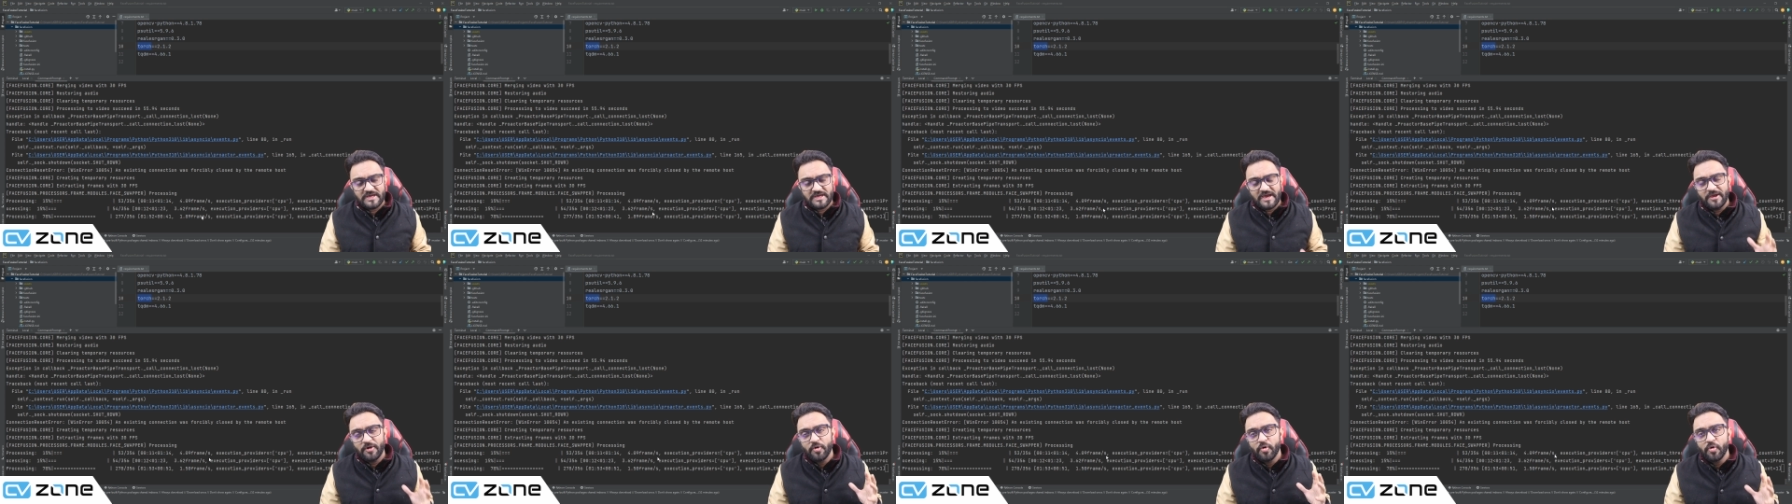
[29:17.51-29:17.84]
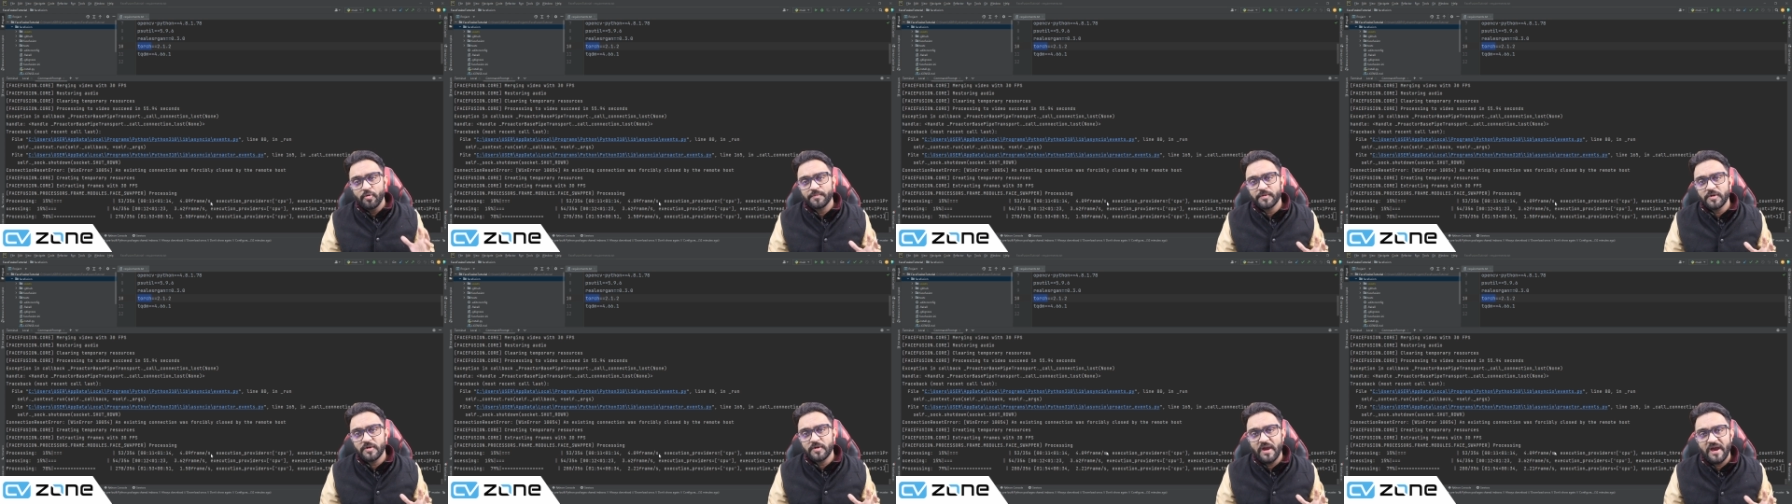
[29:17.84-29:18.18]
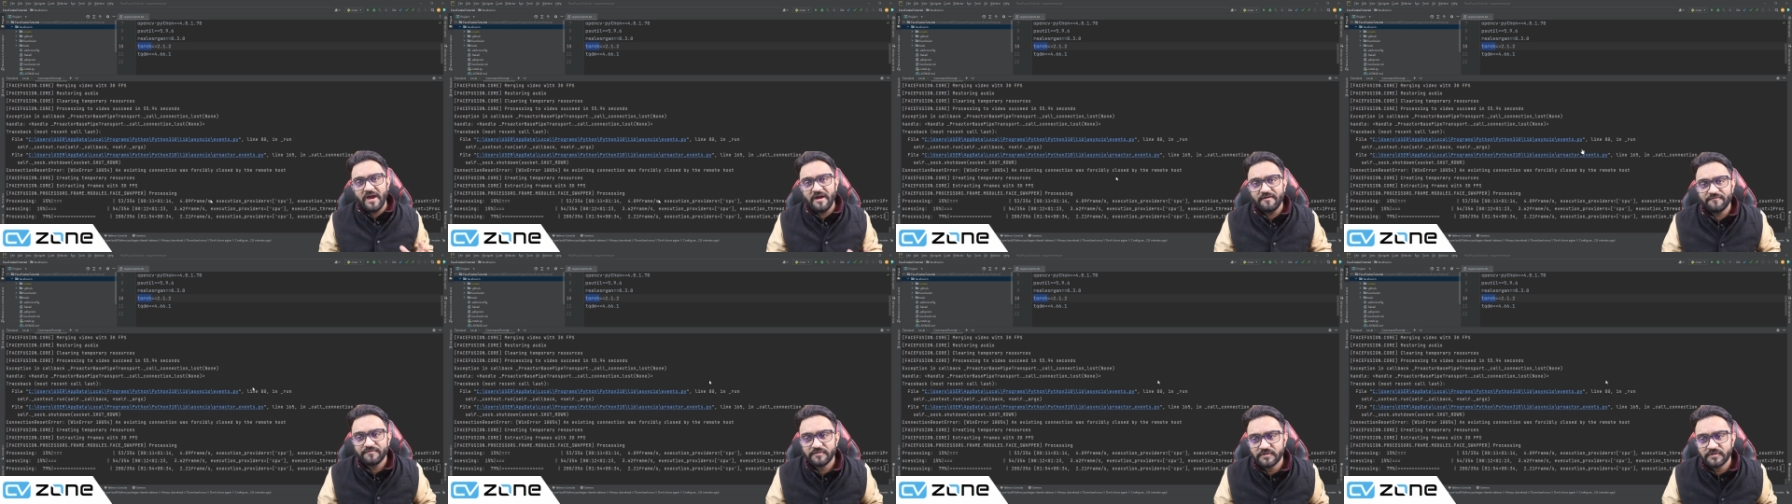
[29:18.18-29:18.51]
I hope you
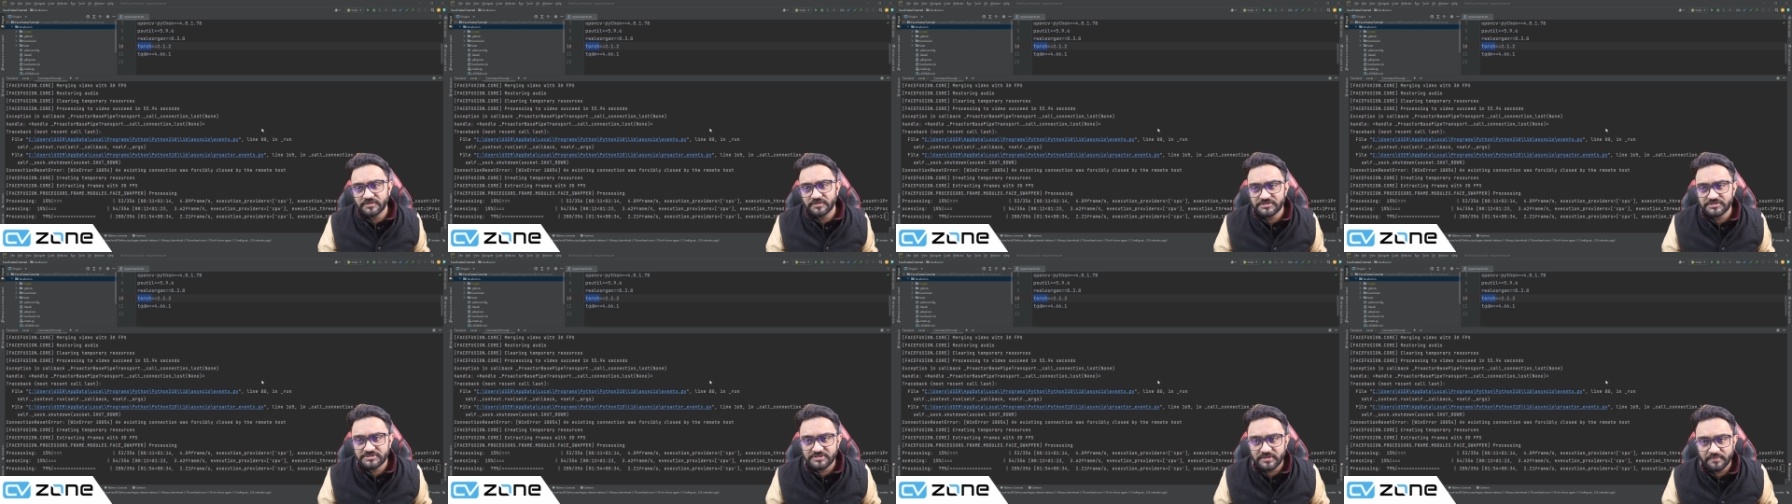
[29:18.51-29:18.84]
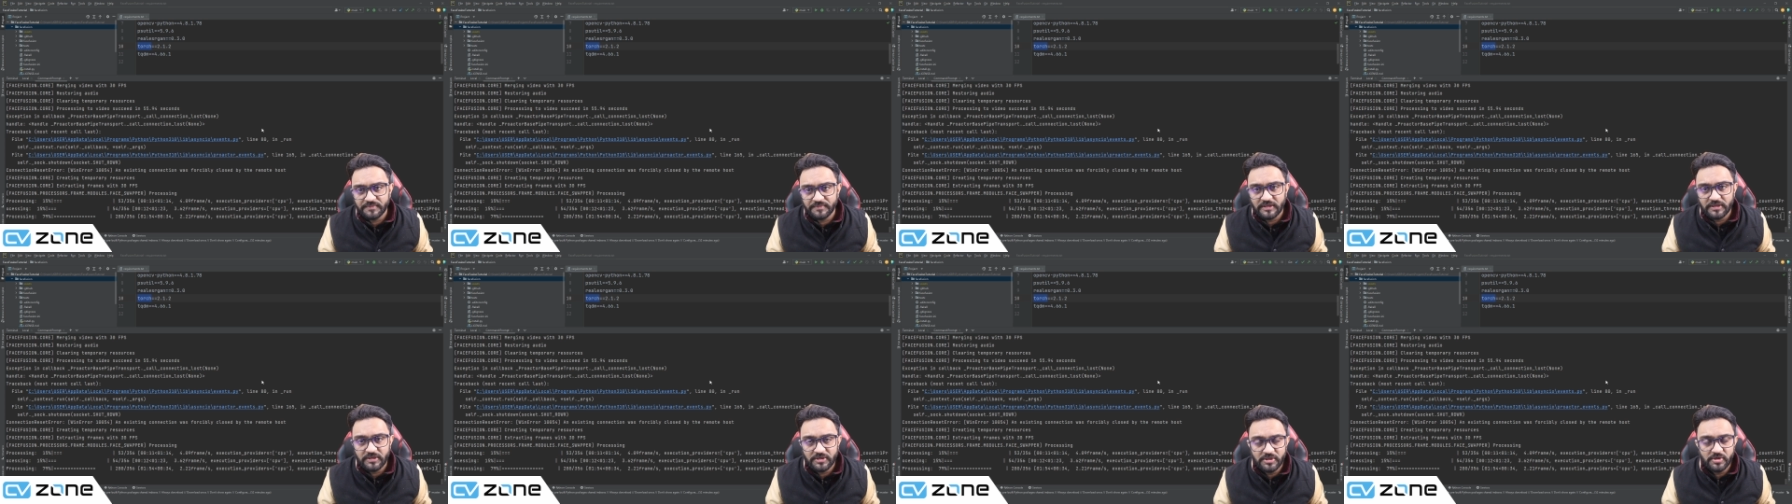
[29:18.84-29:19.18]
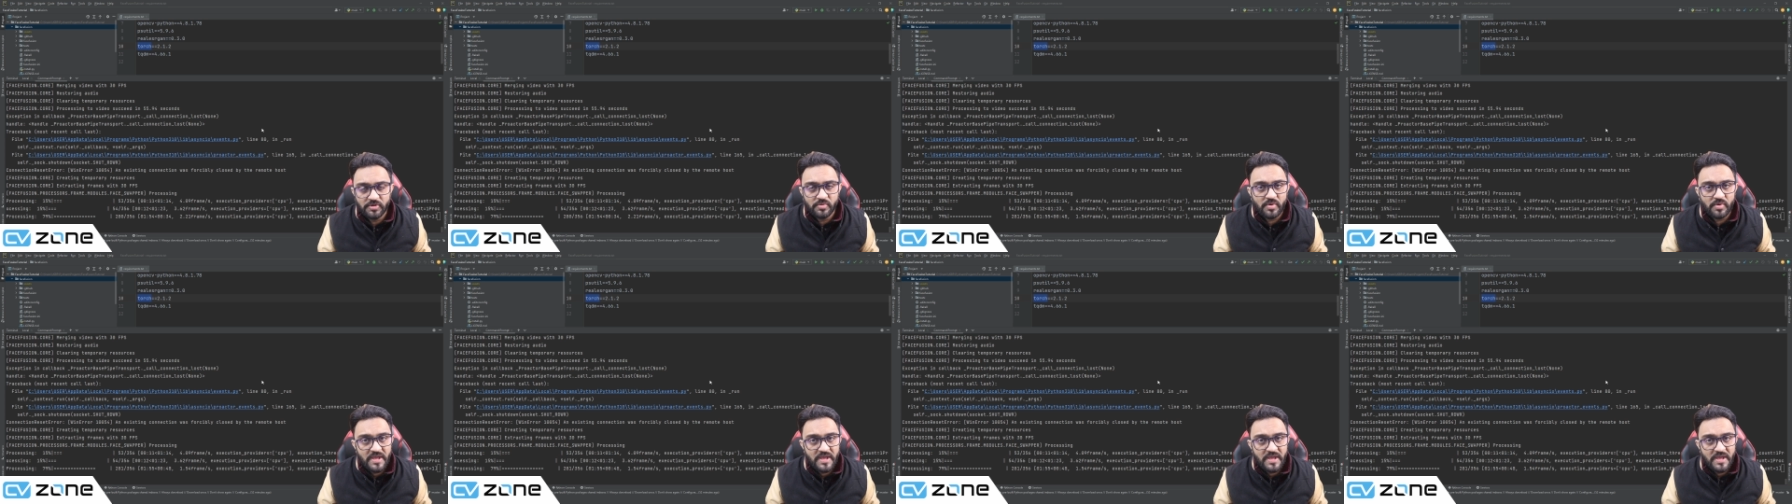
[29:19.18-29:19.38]
have learned something new.